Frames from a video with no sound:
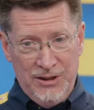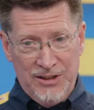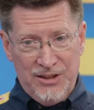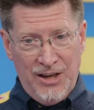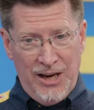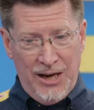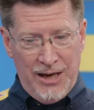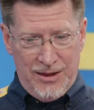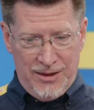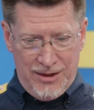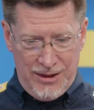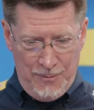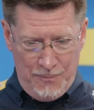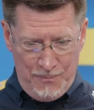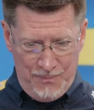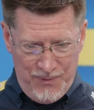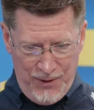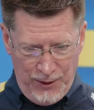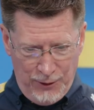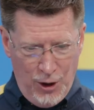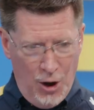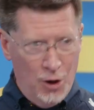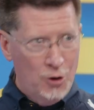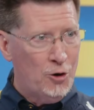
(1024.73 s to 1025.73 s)
So it's like
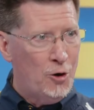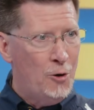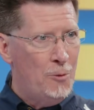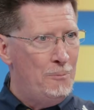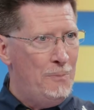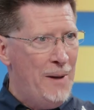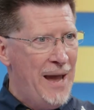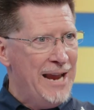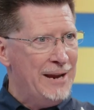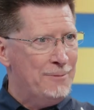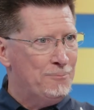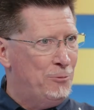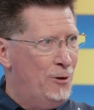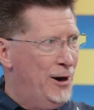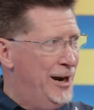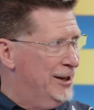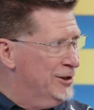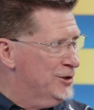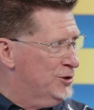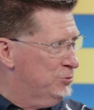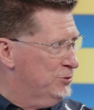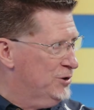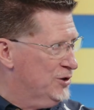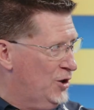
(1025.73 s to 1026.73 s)
the local bank
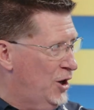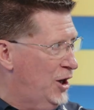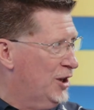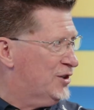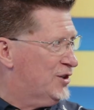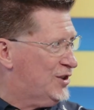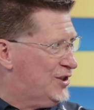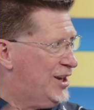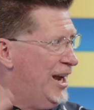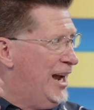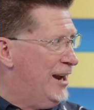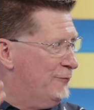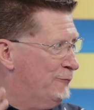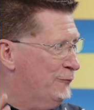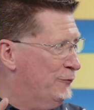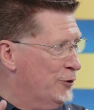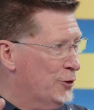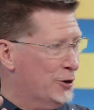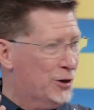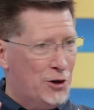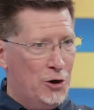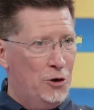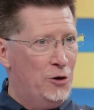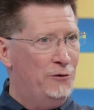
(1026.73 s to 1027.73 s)
branch was all set
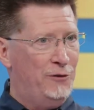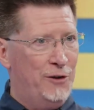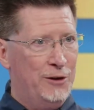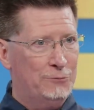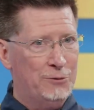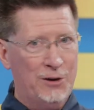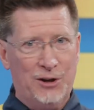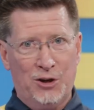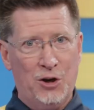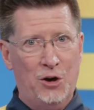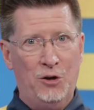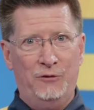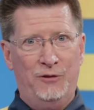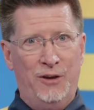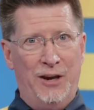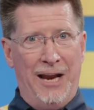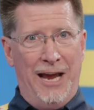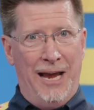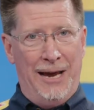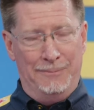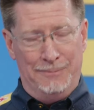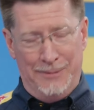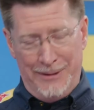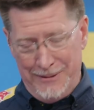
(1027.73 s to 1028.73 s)
for COVID when
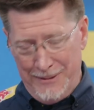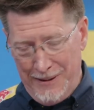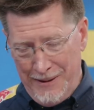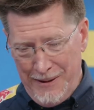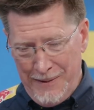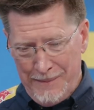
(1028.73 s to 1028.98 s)
COVID happened.